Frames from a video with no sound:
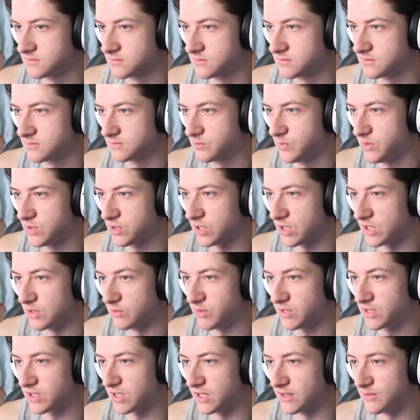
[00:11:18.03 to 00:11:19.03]
We can't, we
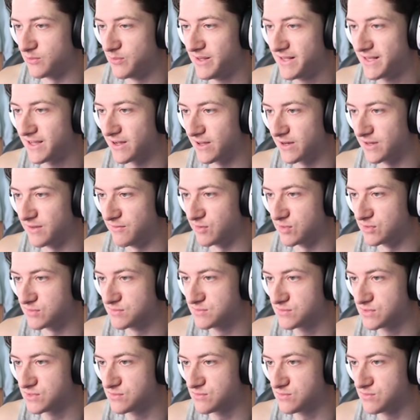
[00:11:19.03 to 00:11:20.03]
can't, we can't even
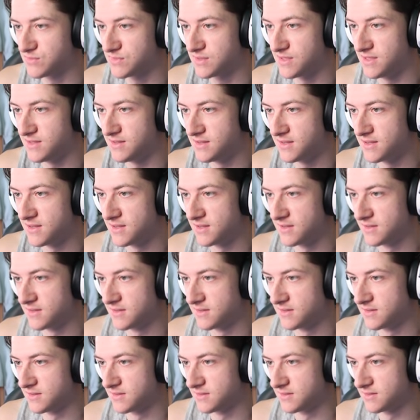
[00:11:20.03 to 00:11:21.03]

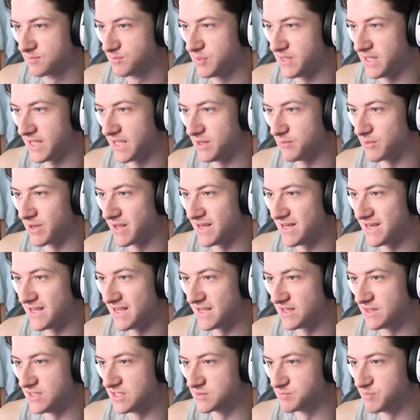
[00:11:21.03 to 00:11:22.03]
be anywhere near
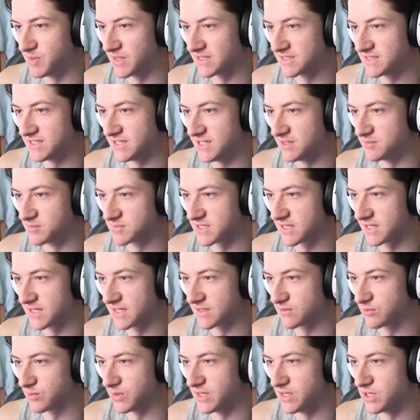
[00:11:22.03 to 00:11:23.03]
these big teams. Like,
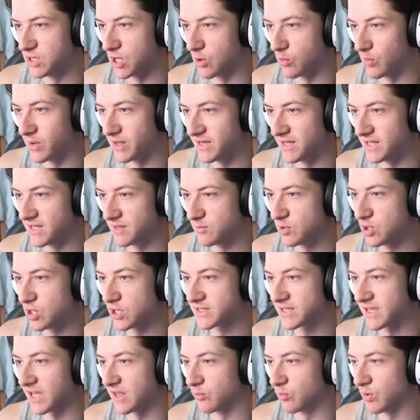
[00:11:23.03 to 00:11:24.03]
we're nowhere near them. Look
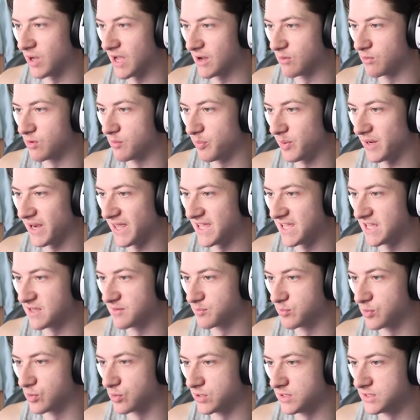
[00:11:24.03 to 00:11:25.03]
at how we're playing,
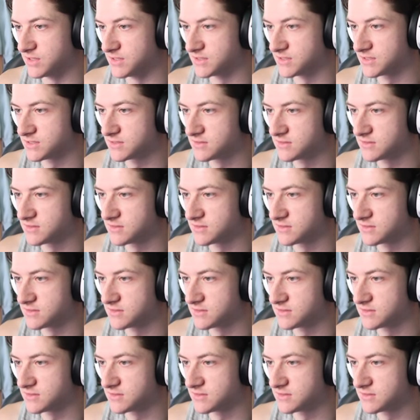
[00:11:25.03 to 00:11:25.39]
boys.